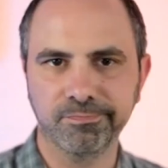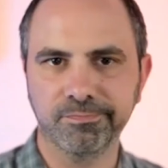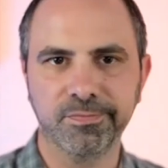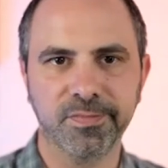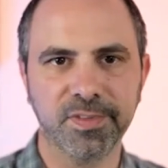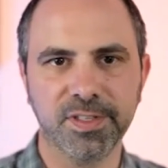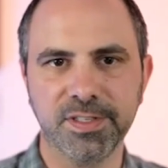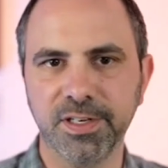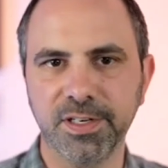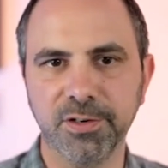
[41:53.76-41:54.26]

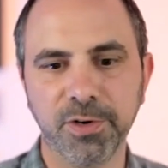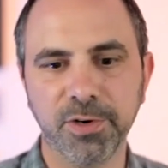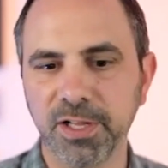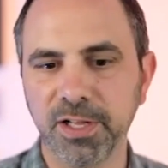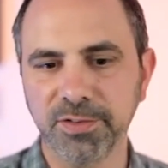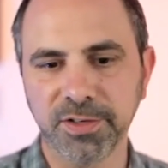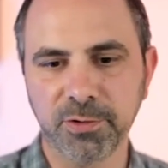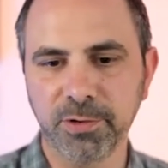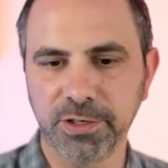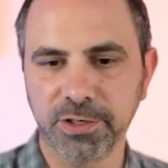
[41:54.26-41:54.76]
It's an
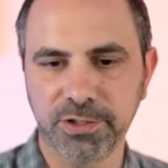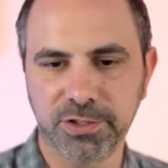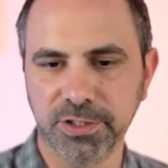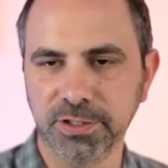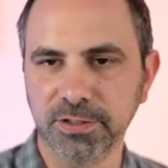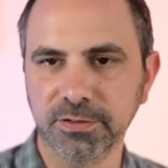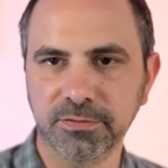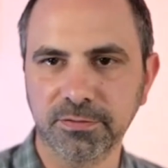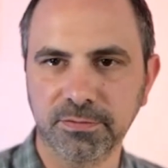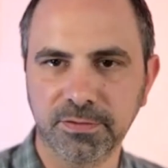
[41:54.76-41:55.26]
irrelevant
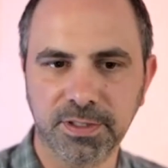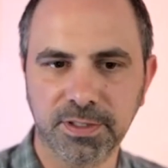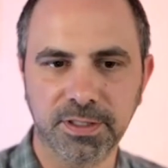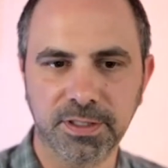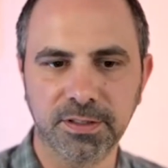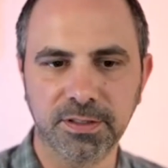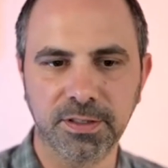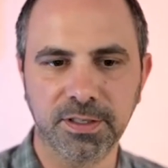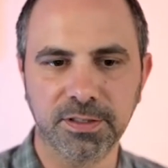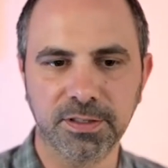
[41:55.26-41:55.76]
question
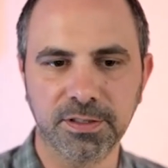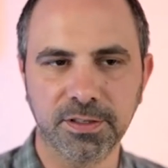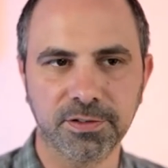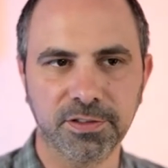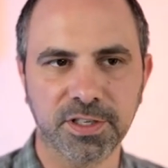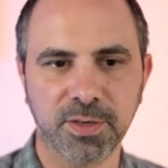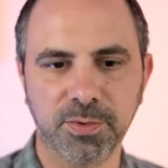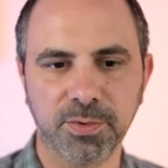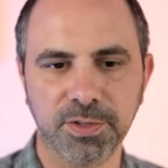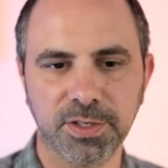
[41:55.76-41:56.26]
in another
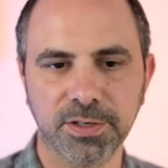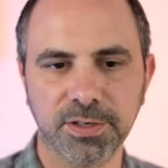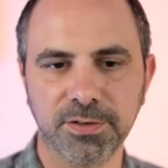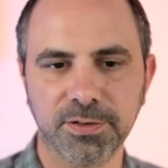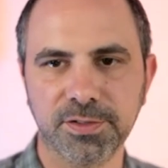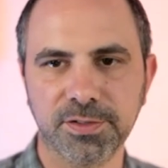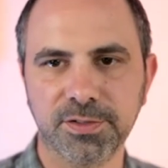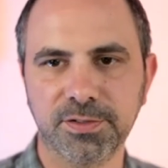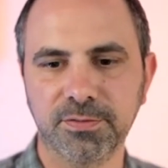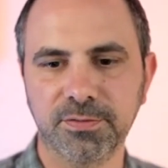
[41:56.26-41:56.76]
couple of
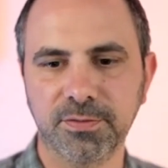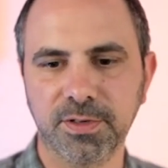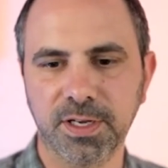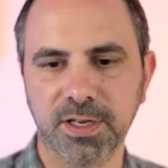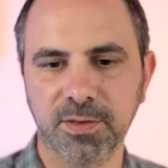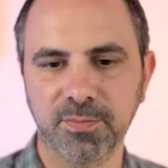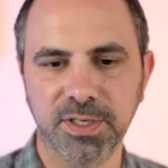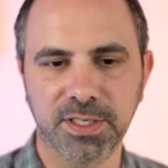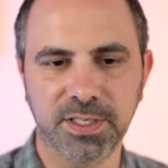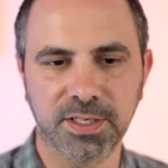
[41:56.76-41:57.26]
years
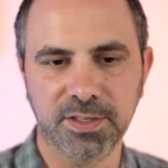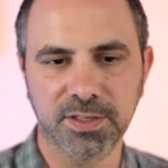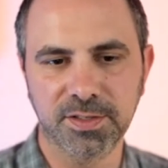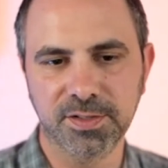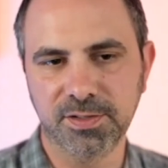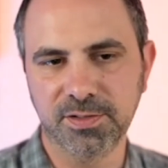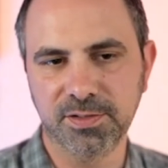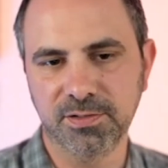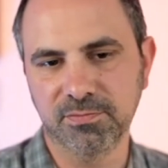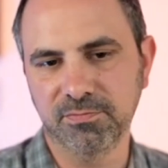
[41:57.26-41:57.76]

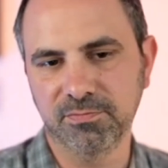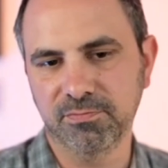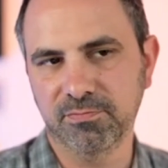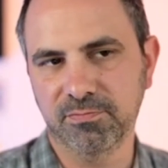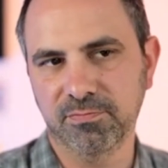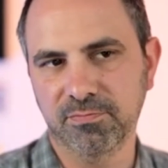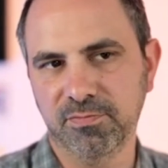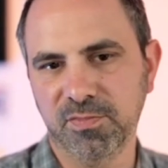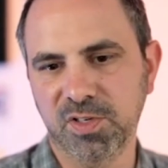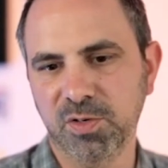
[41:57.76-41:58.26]
because
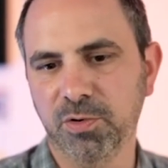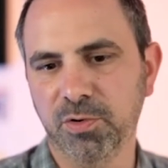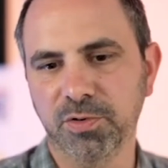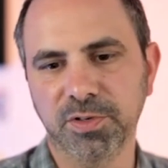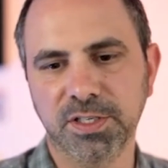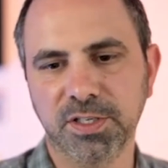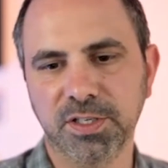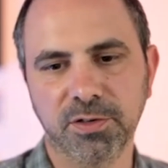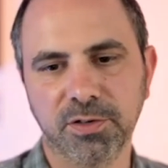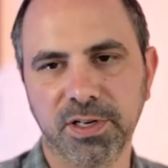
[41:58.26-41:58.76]
you won't
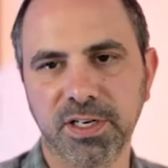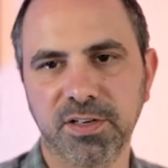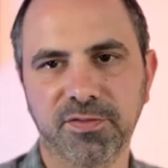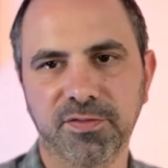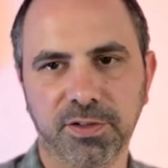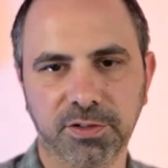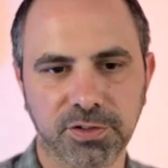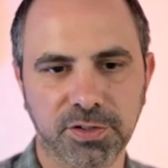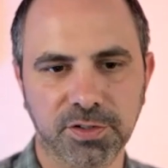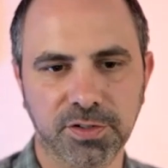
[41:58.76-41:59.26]
need to know any
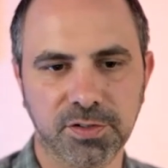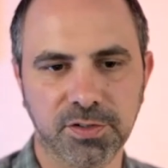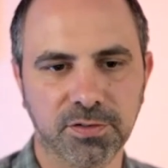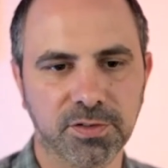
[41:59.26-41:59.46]
functions.